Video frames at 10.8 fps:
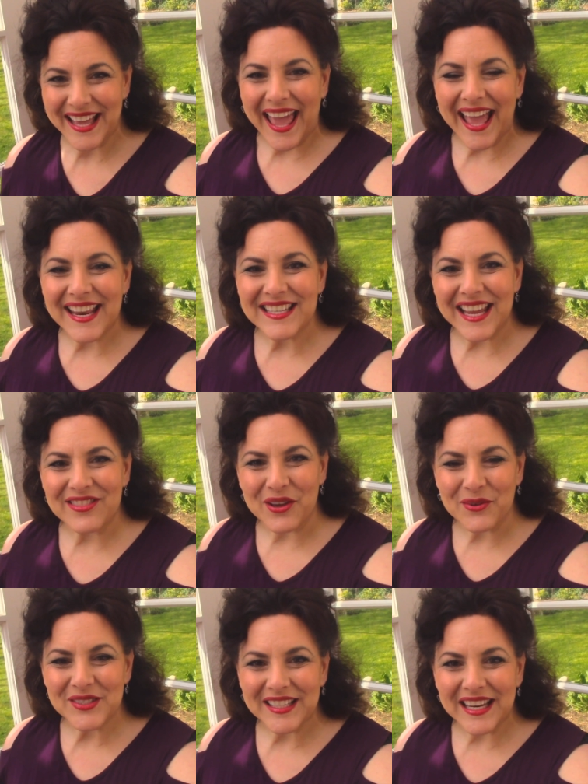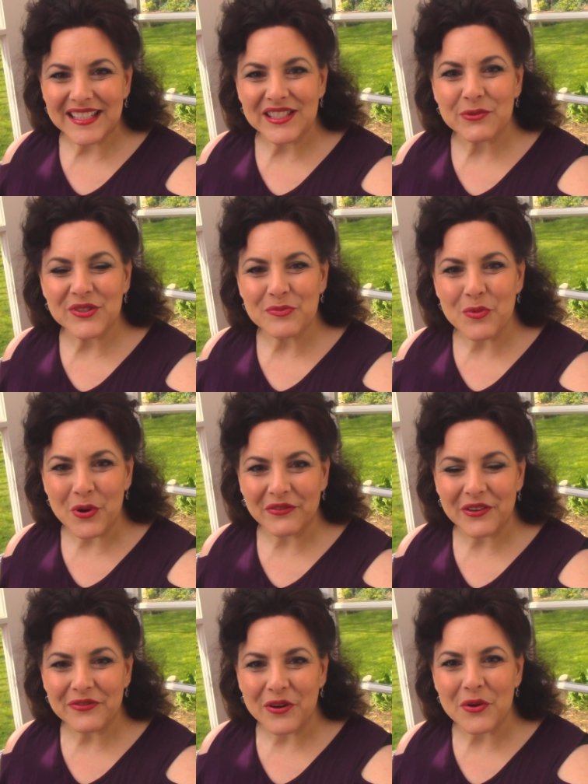And in those days, there was more of
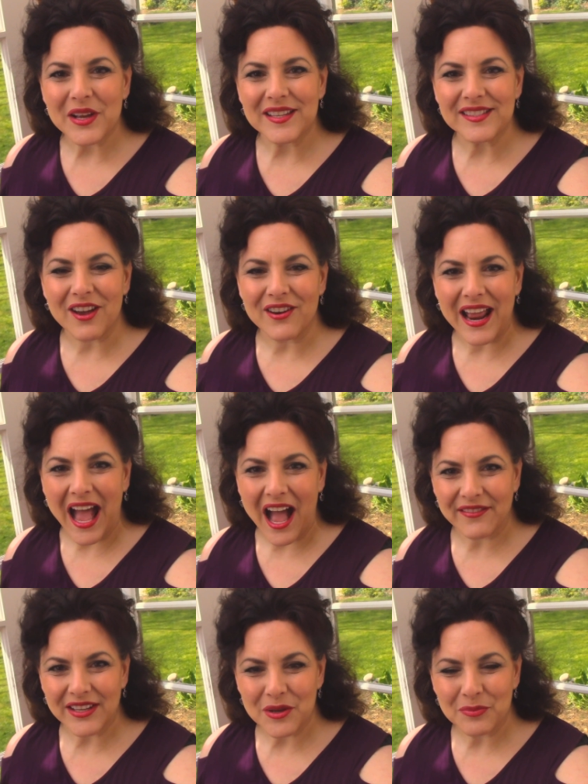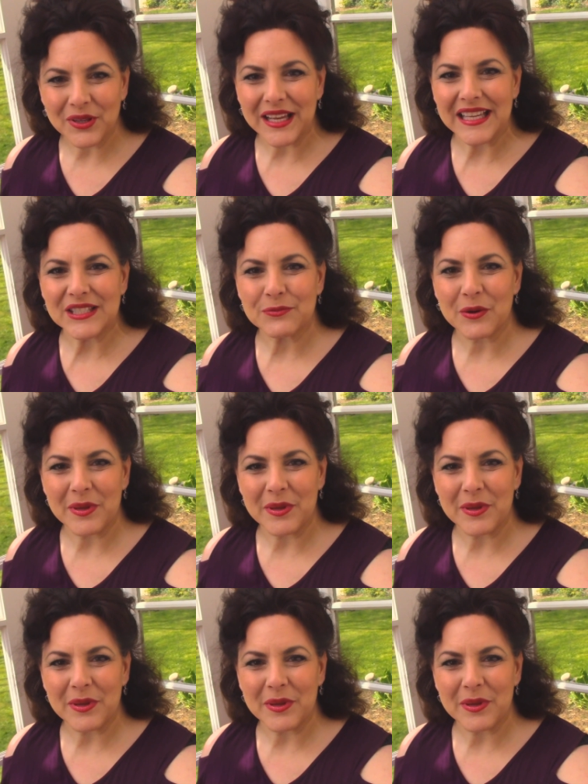a focus on having a place where